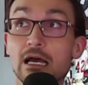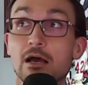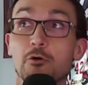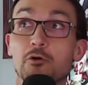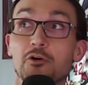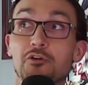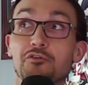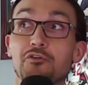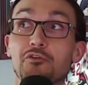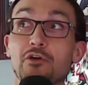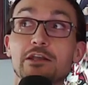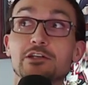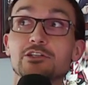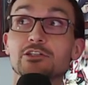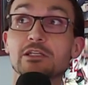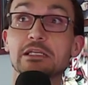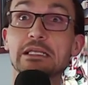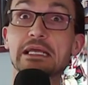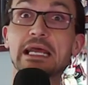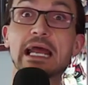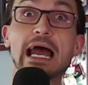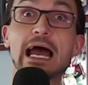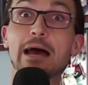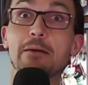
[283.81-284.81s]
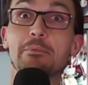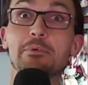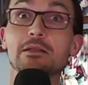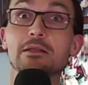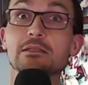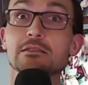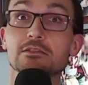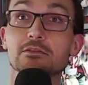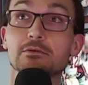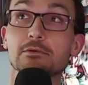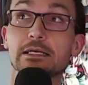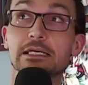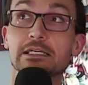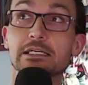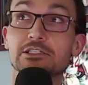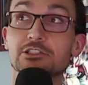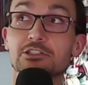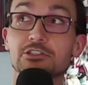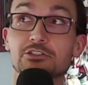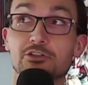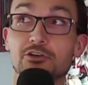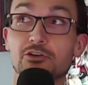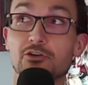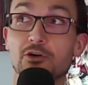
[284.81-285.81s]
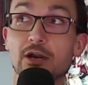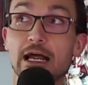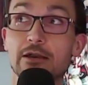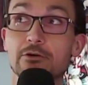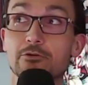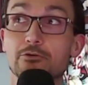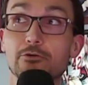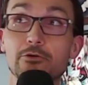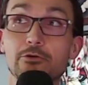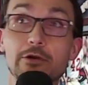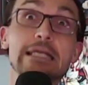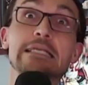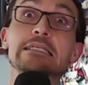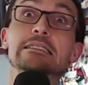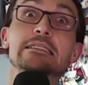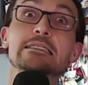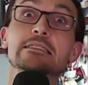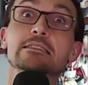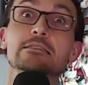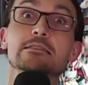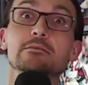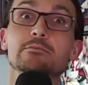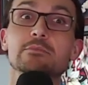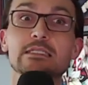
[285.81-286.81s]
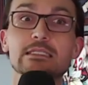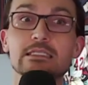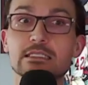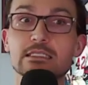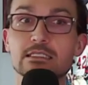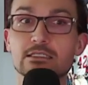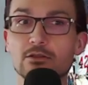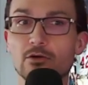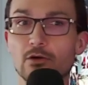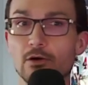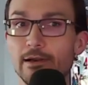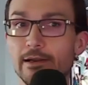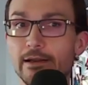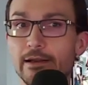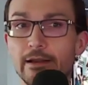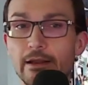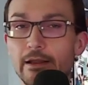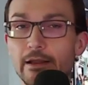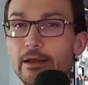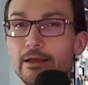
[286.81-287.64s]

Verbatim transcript: would eventually happen, so I could just cry racism in the store.